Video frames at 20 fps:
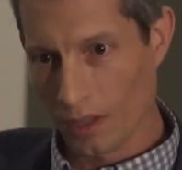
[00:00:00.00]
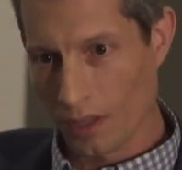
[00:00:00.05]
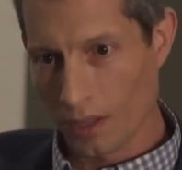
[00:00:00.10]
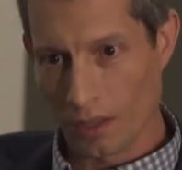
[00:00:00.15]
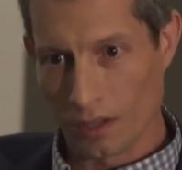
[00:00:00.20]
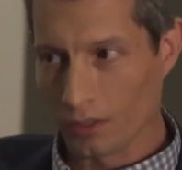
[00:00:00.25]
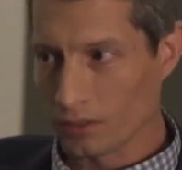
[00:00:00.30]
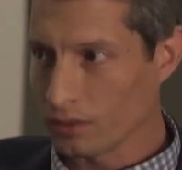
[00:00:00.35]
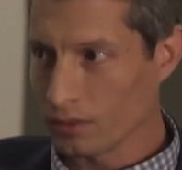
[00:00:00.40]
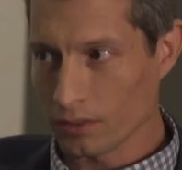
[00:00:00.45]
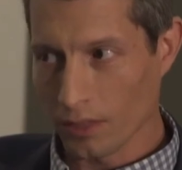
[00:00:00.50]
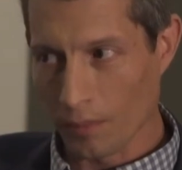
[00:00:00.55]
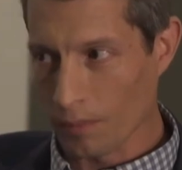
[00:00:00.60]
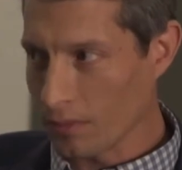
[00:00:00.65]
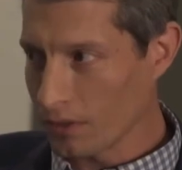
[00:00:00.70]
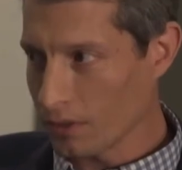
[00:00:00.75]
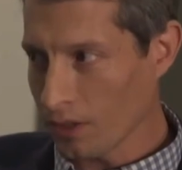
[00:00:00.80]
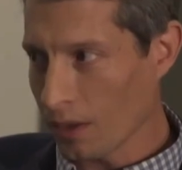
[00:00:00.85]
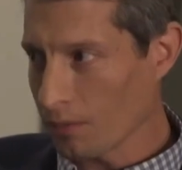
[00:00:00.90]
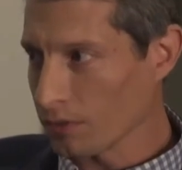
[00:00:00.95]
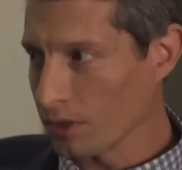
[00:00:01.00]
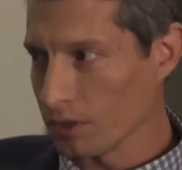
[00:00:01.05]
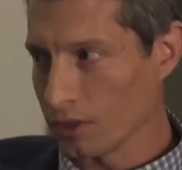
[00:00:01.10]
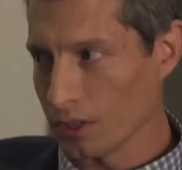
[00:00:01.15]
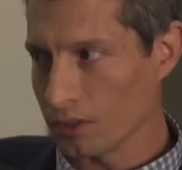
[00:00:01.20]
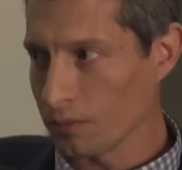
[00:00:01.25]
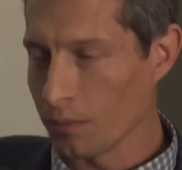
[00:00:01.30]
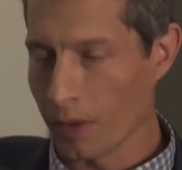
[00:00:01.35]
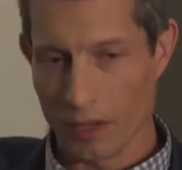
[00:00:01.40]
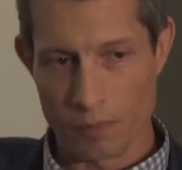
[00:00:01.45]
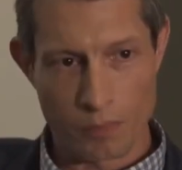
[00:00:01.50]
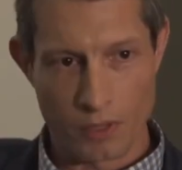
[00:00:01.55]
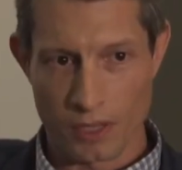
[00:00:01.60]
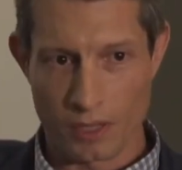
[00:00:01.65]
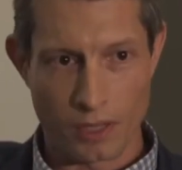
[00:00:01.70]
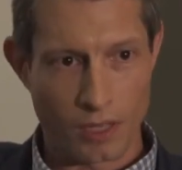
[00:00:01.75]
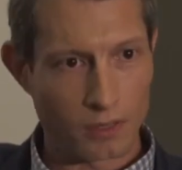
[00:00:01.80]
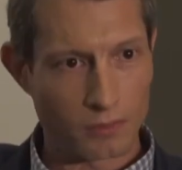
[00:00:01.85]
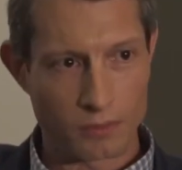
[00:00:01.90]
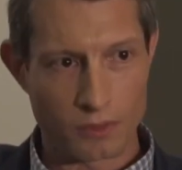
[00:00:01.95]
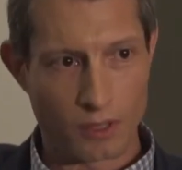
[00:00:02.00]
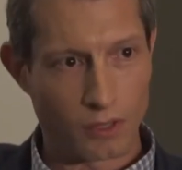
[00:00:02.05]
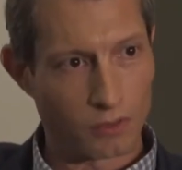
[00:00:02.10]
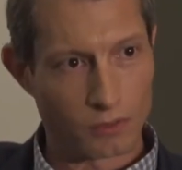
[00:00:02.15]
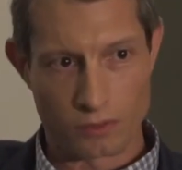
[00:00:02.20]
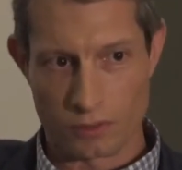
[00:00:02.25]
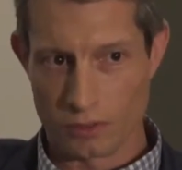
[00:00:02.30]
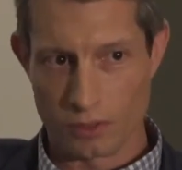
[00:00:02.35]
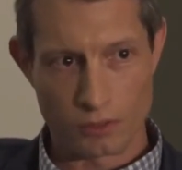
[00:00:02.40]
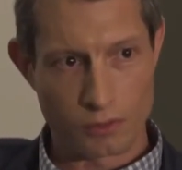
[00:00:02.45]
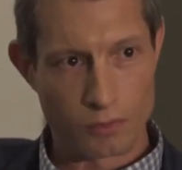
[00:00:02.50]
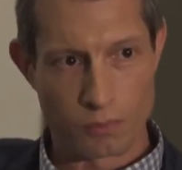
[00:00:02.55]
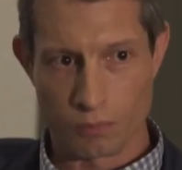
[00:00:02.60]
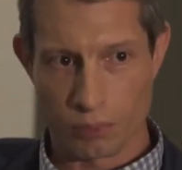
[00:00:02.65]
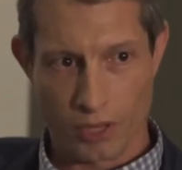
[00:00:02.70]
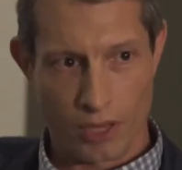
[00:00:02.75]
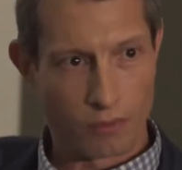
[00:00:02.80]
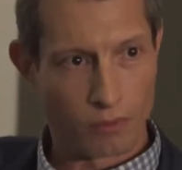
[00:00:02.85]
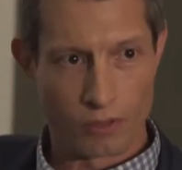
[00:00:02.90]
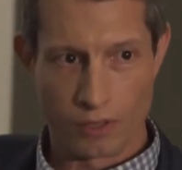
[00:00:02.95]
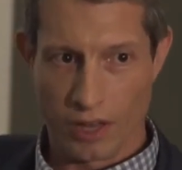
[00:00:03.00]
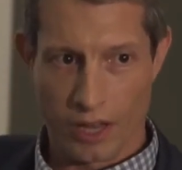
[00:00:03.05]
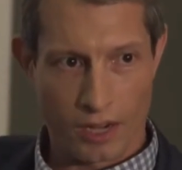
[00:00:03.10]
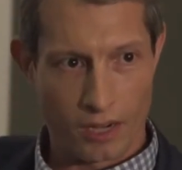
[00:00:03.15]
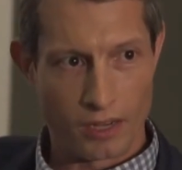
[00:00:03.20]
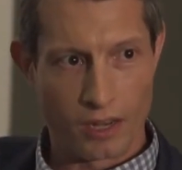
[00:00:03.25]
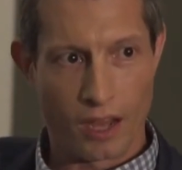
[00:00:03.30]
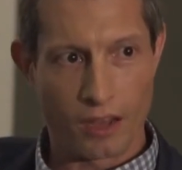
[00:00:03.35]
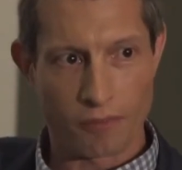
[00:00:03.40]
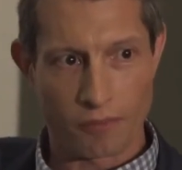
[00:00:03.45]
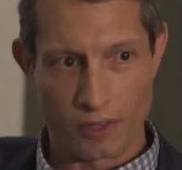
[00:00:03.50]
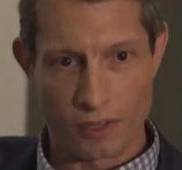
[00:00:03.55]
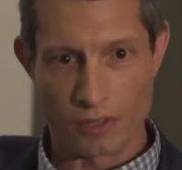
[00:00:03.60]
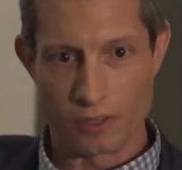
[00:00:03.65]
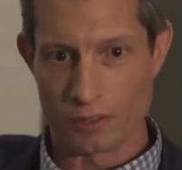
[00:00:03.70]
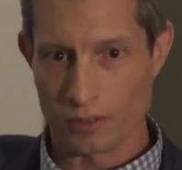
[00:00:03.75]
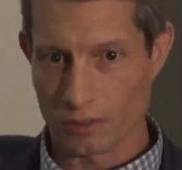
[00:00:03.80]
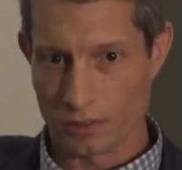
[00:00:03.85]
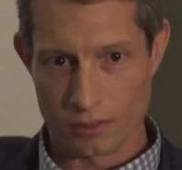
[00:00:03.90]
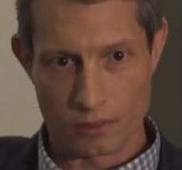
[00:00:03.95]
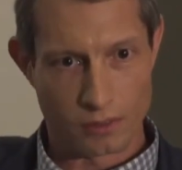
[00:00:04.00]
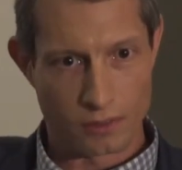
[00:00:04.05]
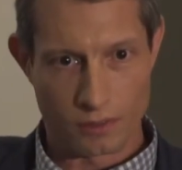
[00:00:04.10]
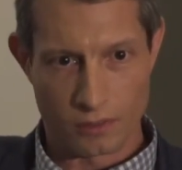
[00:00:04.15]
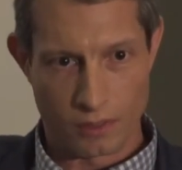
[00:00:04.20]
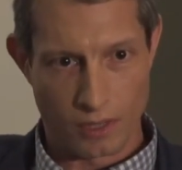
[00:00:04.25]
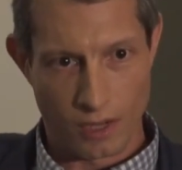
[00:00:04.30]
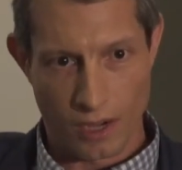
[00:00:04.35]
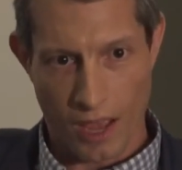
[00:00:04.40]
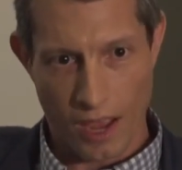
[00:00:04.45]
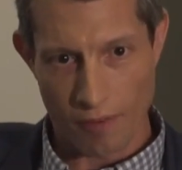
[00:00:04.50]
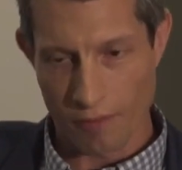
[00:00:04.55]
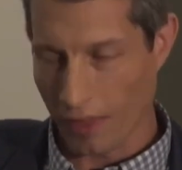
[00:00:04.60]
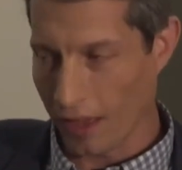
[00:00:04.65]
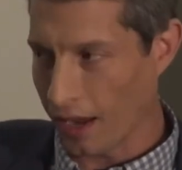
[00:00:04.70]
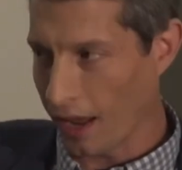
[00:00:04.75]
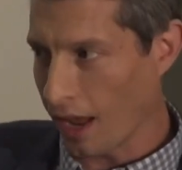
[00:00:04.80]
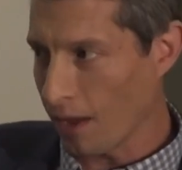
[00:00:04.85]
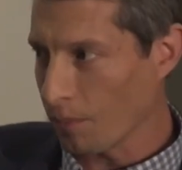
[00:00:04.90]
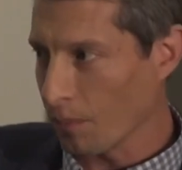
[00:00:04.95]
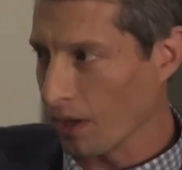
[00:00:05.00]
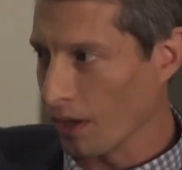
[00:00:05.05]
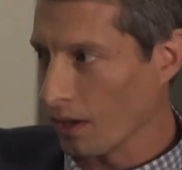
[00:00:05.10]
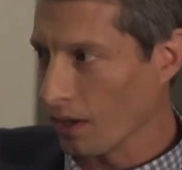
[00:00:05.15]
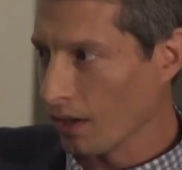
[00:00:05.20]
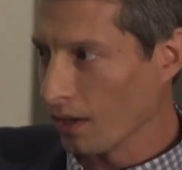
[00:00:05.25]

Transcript: you know, sometimes it just might be, you know, just you play roulette enough and you're gonna have that happen.